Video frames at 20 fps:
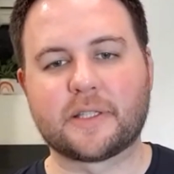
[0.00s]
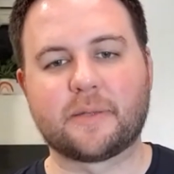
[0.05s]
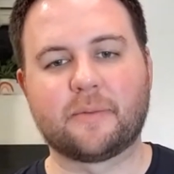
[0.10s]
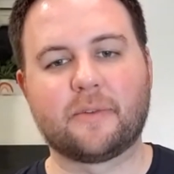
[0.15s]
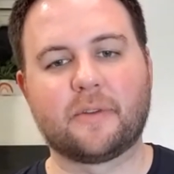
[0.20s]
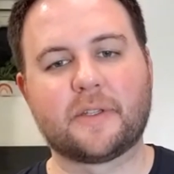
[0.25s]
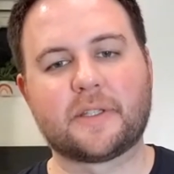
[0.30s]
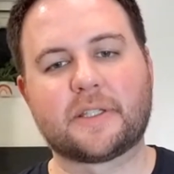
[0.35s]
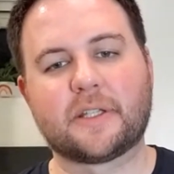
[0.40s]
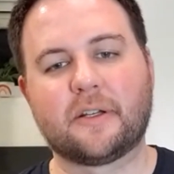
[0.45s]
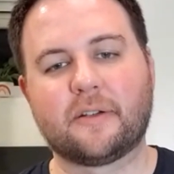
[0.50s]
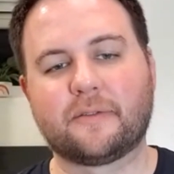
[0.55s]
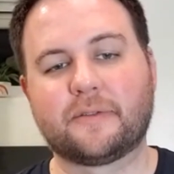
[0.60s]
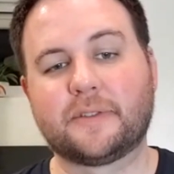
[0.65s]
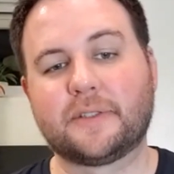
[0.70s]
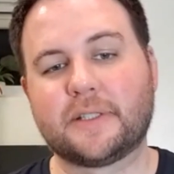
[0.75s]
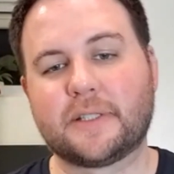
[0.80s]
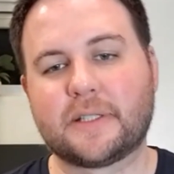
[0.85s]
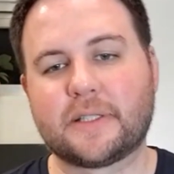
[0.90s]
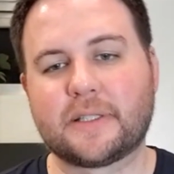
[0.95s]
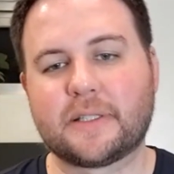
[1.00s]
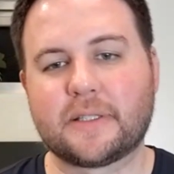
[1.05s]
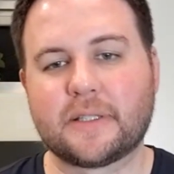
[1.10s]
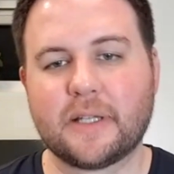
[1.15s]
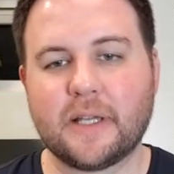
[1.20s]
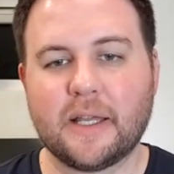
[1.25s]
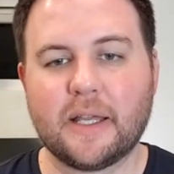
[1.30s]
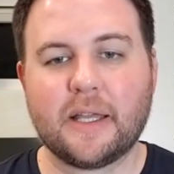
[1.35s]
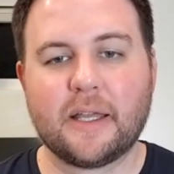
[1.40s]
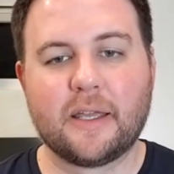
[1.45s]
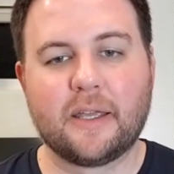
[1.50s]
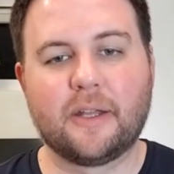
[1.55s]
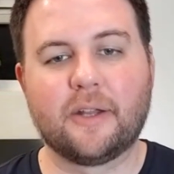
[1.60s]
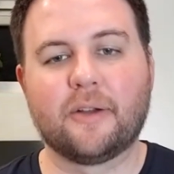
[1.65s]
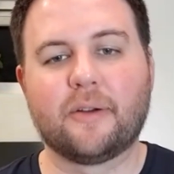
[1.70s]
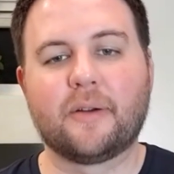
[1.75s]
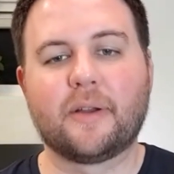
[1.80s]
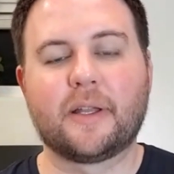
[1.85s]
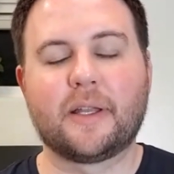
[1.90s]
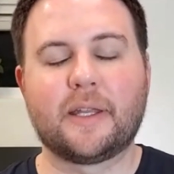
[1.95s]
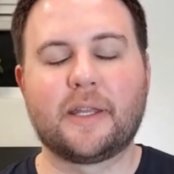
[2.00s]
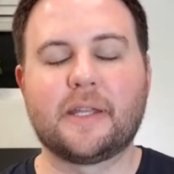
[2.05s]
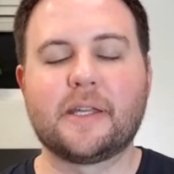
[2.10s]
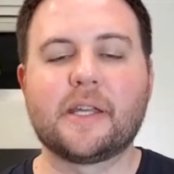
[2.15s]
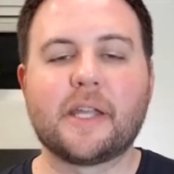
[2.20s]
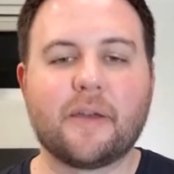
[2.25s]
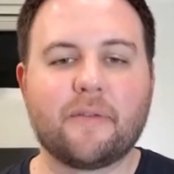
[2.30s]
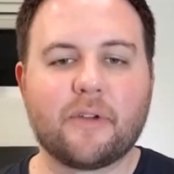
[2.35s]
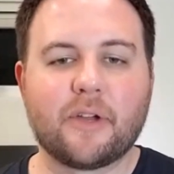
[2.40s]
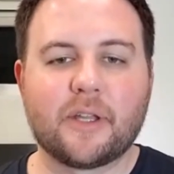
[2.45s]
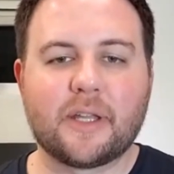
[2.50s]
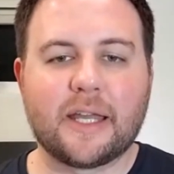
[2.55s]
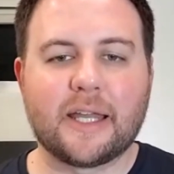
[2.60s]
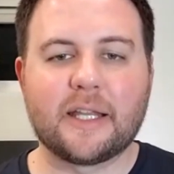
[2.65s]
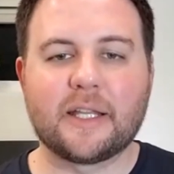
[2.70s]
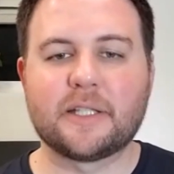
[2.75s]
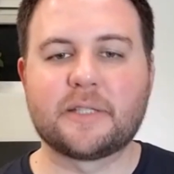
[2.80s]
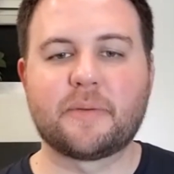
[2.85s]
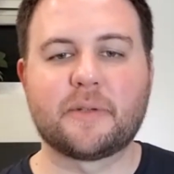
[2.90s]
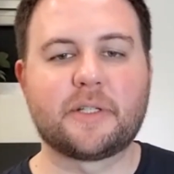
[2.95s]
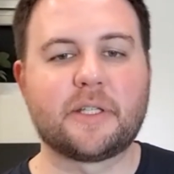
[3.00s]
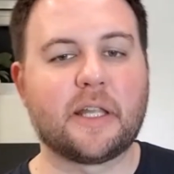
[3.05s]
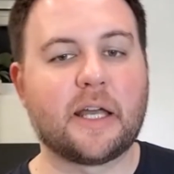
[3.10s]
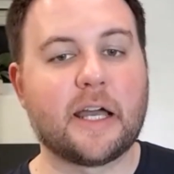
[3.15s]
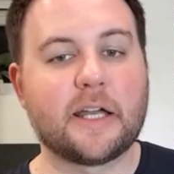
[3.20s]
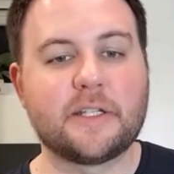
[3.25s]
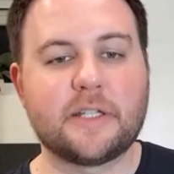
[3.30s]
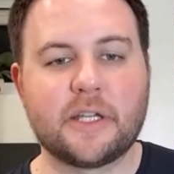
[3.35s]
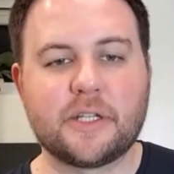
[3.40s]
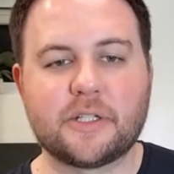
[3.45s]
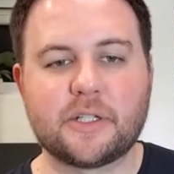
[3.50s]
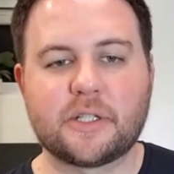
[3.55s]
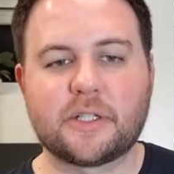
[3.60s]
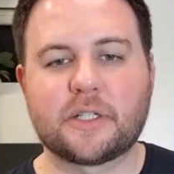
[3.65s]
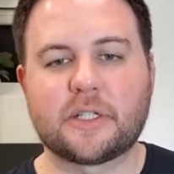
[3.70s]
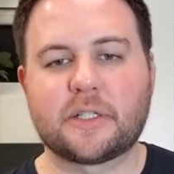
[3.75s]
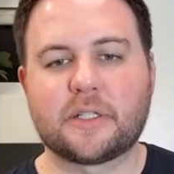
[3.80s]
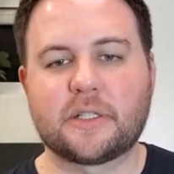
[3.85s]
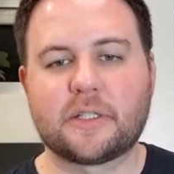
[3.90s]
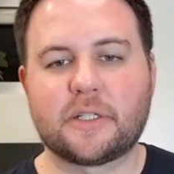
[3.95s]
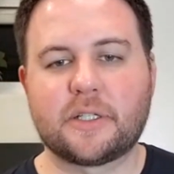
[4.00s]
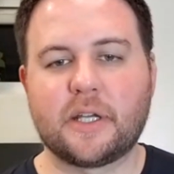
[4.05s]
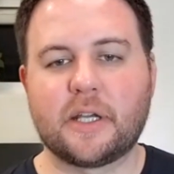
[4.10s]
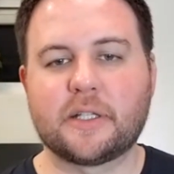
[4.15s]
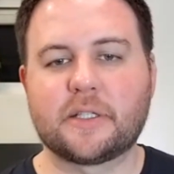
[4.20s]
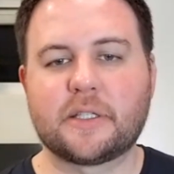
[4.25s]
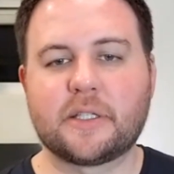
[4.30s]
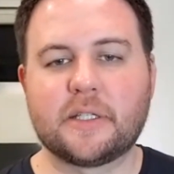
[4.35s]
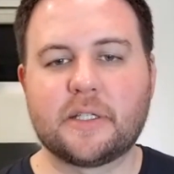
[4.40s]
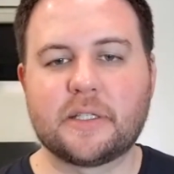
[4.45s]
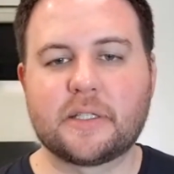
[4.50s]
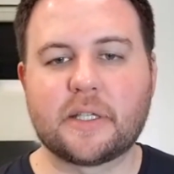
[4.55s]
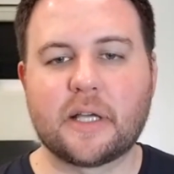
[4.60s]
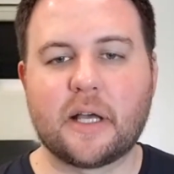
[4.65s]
Some of the stuff was, you know, he didn't have a good night, especially in the high danger chances.